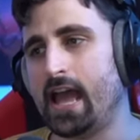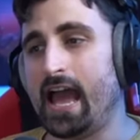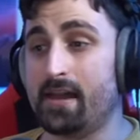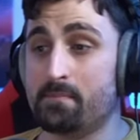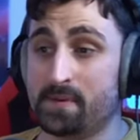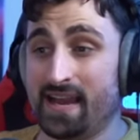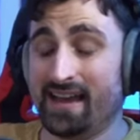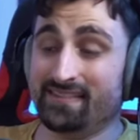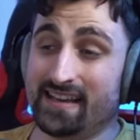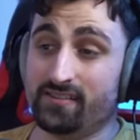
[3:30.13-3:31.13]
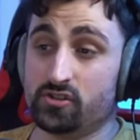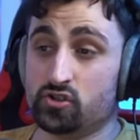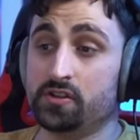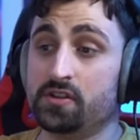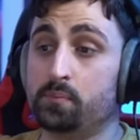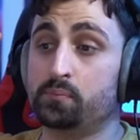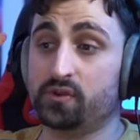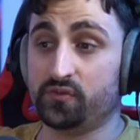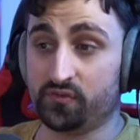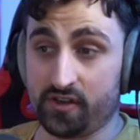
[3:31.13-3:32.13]
And behind that, there's only the
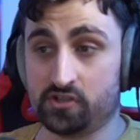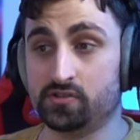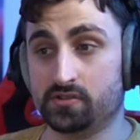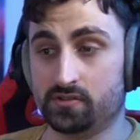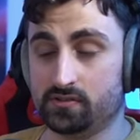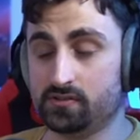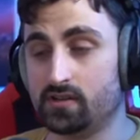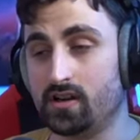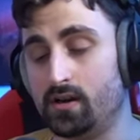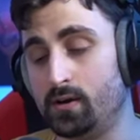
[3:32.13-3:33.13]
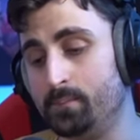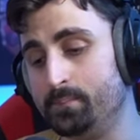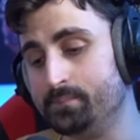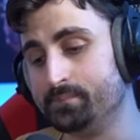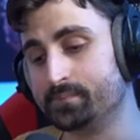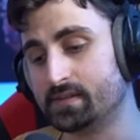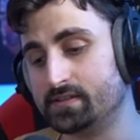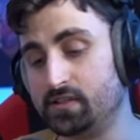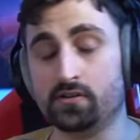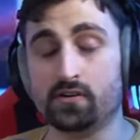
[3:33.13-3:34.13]
professional um,
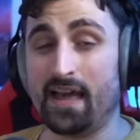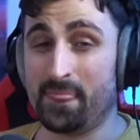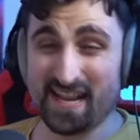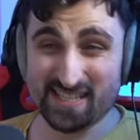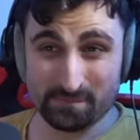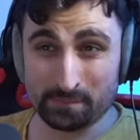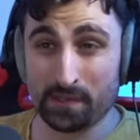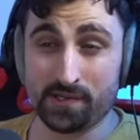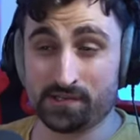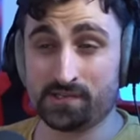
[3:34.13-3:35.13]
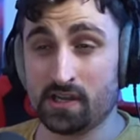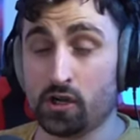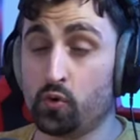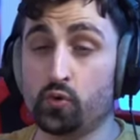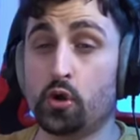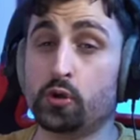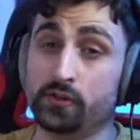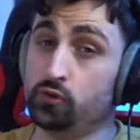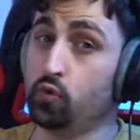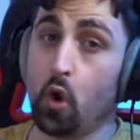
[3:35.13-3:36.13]
tier. And that's players who not
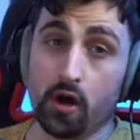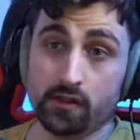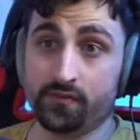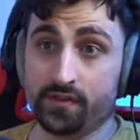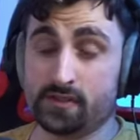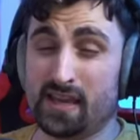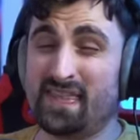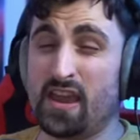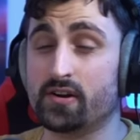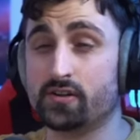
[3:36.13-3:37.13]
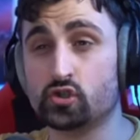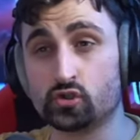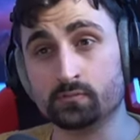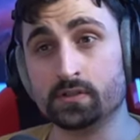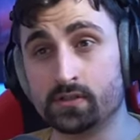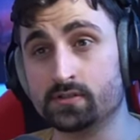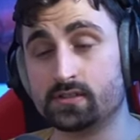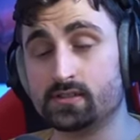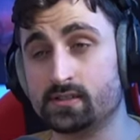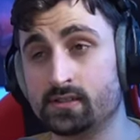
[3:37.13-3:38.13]
only do all of this, they are extremely
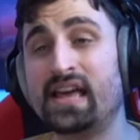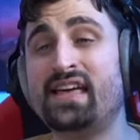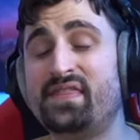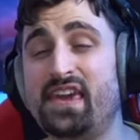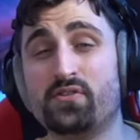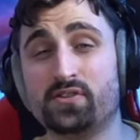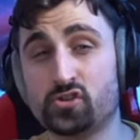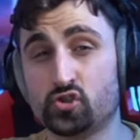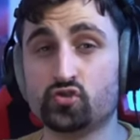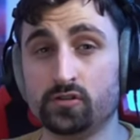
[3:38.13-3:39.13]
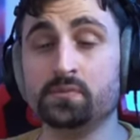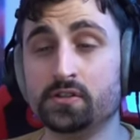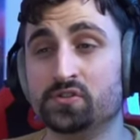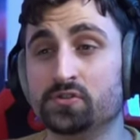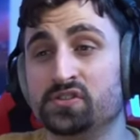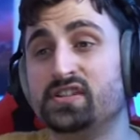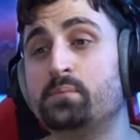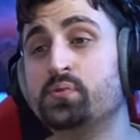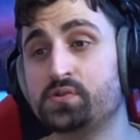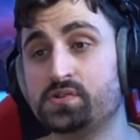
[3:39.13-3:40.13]
consistent, they are extremely good, they
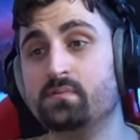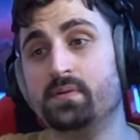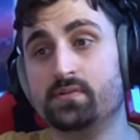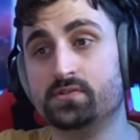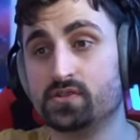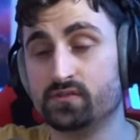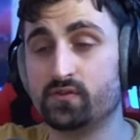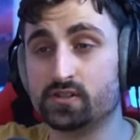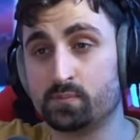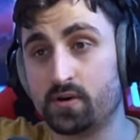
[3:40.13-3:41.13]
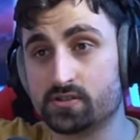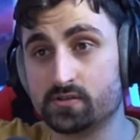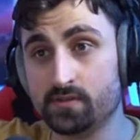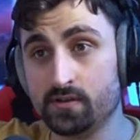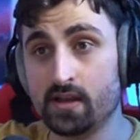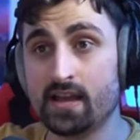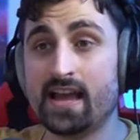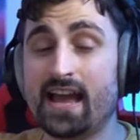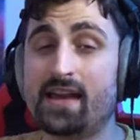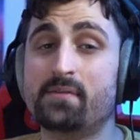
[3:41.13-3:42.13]
push the barriers of what's possible,
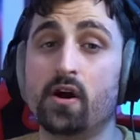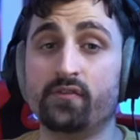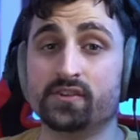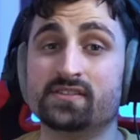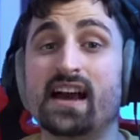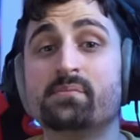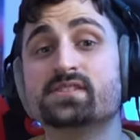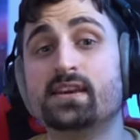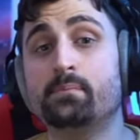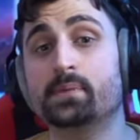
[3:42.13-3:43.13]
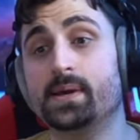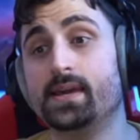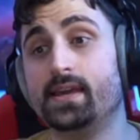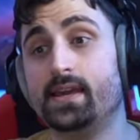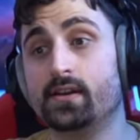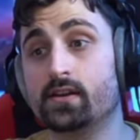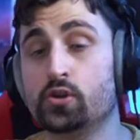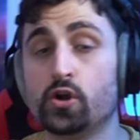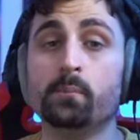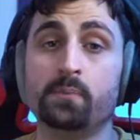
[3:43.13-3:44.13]
and oftentimes they play in
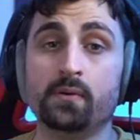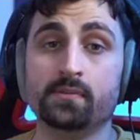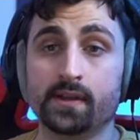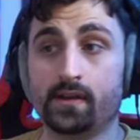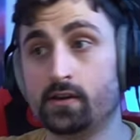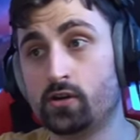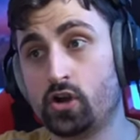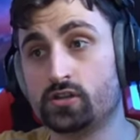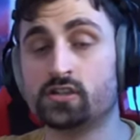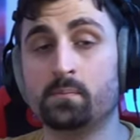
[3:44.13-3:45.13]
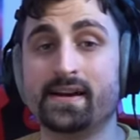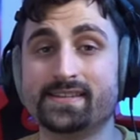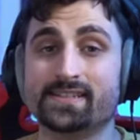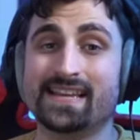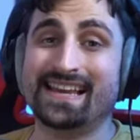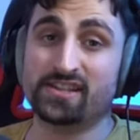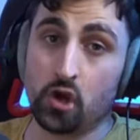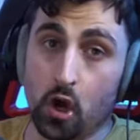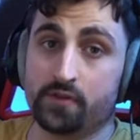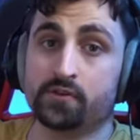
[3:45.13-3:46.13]
non-public custom matches against
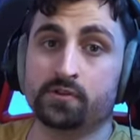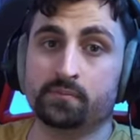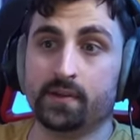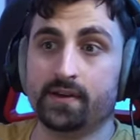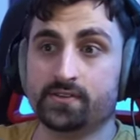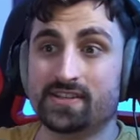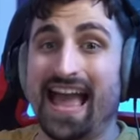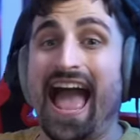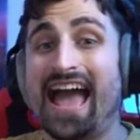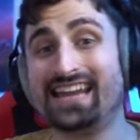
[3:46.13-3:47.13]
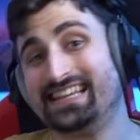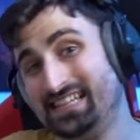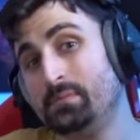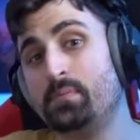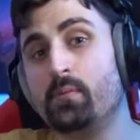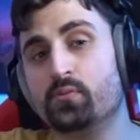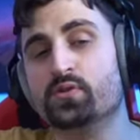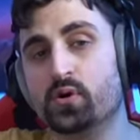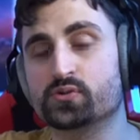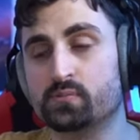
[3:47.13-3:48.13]
other good players and keep up with
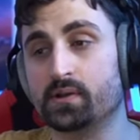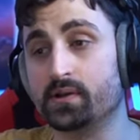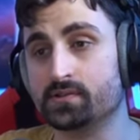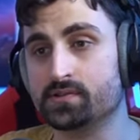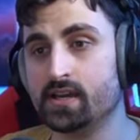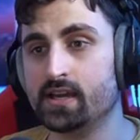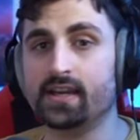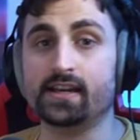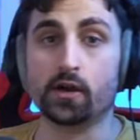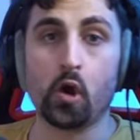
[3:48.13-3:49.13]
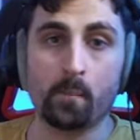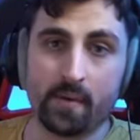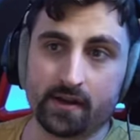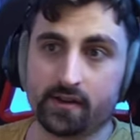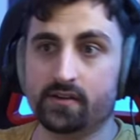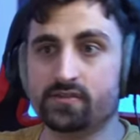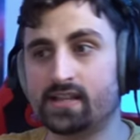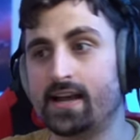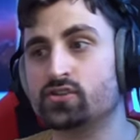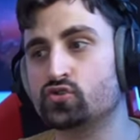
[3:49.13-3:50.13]
those players in a competitive
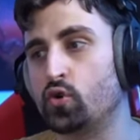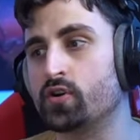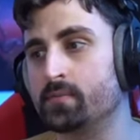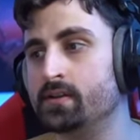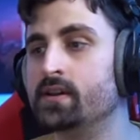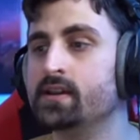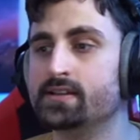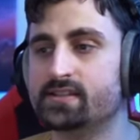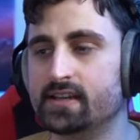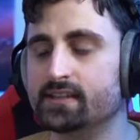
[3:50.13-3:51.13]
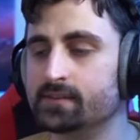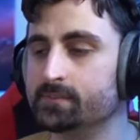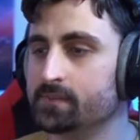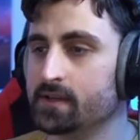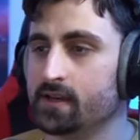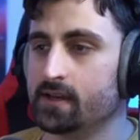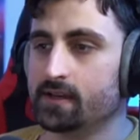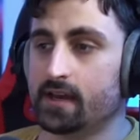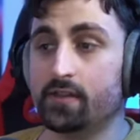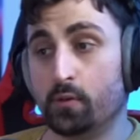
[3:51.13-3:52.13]
slash tournament setting.
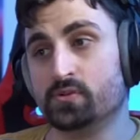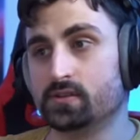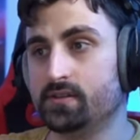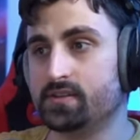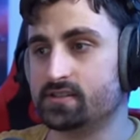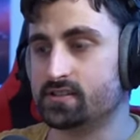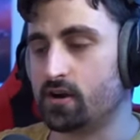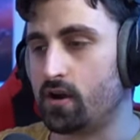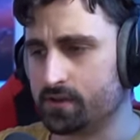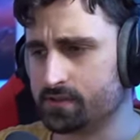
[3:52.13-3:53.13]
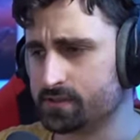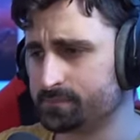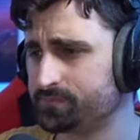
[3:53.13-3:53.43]
And obviously this is the hardest.